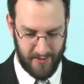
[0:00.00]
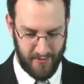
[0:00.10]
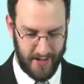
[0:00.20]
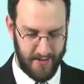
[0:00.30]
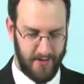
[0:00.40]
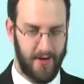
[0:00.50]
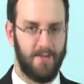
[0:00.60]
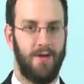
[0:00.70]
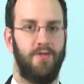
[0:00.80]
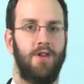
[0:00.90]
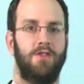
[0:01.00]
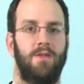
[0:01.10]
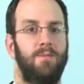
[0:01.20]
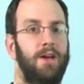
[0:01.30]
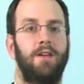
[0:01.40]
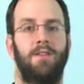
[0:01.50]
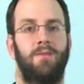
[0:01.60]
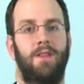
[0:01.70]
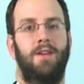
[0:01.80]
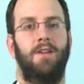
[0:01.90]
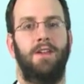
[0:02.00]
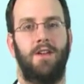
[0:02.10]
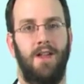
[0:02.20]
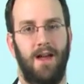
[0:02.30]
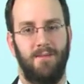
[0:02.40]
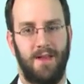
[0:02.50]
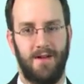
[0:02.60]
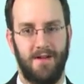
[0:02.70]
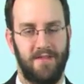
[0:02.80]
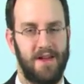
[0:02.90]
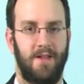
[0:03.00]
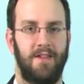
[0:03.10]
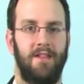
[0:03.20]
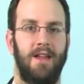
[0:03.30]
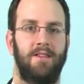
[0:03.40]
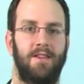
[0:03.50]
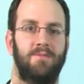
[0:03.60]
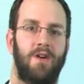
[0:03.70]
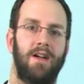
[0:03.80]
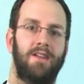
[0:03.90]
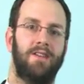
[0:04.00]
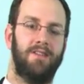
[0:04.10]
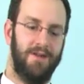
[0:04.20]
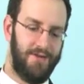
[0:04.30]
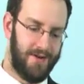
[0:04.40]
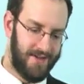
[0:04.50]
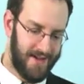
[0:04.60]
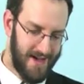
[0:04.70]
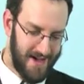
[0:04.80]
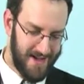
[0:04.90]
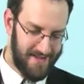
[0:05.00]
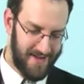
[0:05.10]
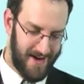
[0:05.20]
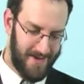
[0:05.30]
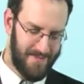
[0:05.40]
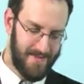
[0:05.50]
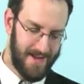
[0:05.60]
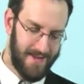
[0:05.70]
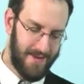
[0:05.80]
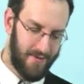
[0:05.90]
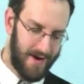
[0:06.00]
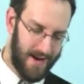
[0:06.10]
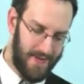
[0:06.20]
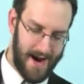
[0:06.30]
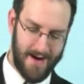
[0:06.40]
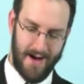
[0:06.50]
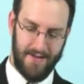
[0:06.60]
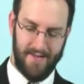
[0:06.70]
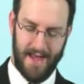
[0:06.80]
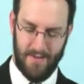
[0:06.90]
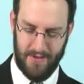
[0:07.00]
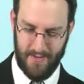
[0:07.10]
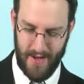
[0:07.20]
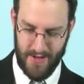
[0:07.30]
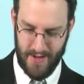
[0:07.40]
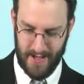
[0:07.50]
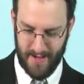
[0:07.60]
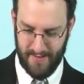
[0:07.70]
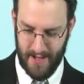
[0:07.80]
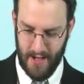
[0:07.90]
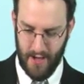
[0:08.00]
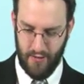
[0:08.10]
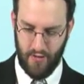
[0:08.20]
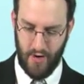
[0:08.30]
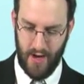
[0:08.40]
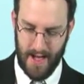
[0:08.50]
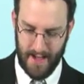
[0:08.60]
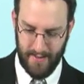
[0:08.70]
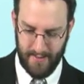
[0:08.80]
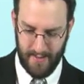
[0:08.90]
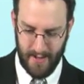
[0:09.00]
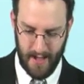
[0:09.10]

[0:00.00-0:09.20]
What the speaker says: is reading to determine infringement, because when they read your claims, they don't understand all the seds and comprising and so forth. So they'll read it there to understand what your invention is. Drawings